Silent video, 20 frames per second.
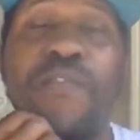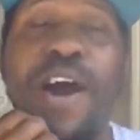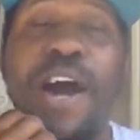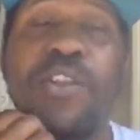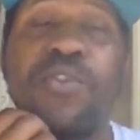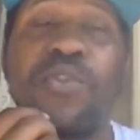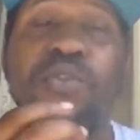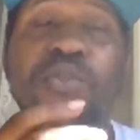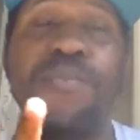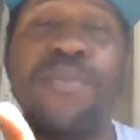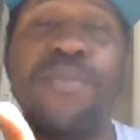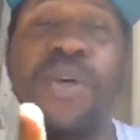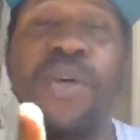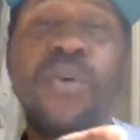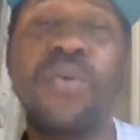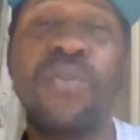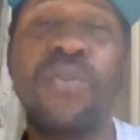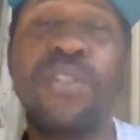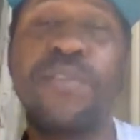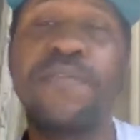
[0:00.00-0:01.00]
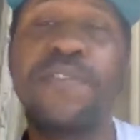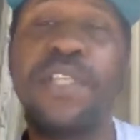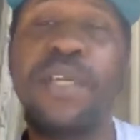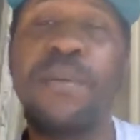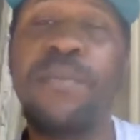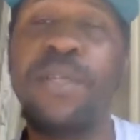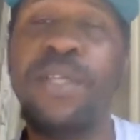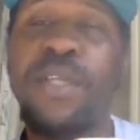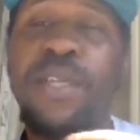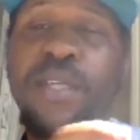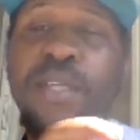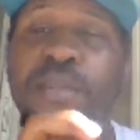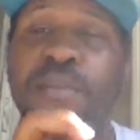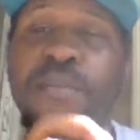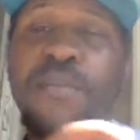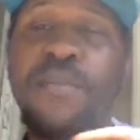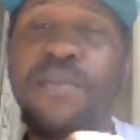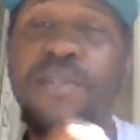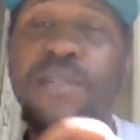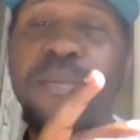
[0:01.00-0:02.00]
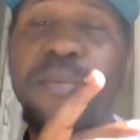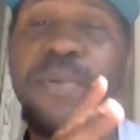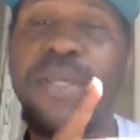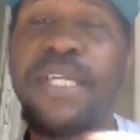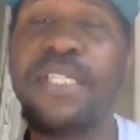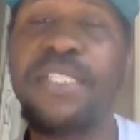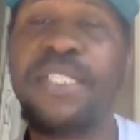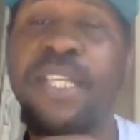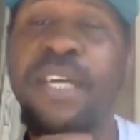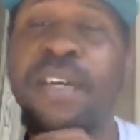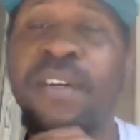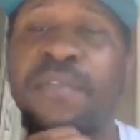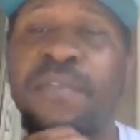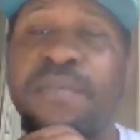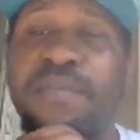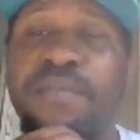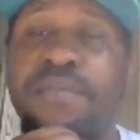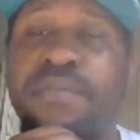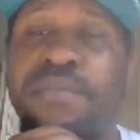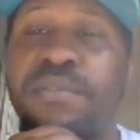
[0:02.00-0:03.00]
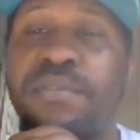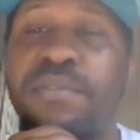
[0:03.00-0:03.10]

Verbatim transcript: follow the molds of some of the, the big stuff.